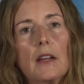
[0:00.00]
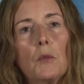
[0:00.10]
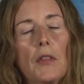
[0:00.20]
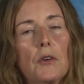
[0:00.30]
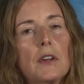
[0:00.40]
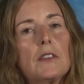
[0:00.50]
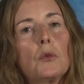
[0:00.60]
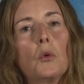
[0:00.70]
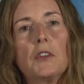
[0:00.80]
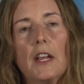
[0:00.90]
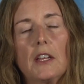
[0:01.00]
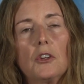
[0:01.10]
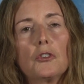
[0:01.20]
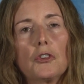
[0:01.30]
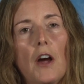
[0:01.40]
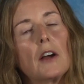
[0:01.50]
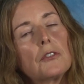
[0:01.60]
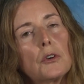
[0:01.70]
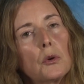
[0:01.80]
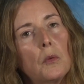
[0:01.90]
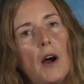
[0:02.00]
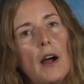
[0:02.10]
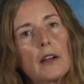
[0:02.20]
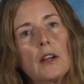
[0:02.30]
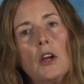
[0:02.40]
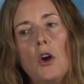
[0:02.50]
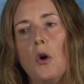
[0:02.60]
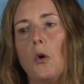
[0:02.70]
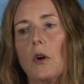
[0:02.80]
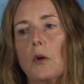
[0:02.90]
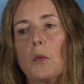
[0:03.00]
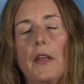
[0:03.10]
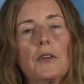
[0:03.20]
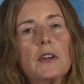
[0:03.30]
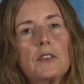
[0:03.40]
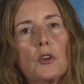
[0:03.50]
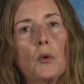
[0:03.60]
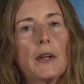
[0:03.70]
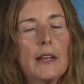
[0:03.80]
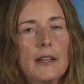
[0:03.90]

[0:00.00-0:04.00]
whether it's taking your dog for a walk or whether it's going and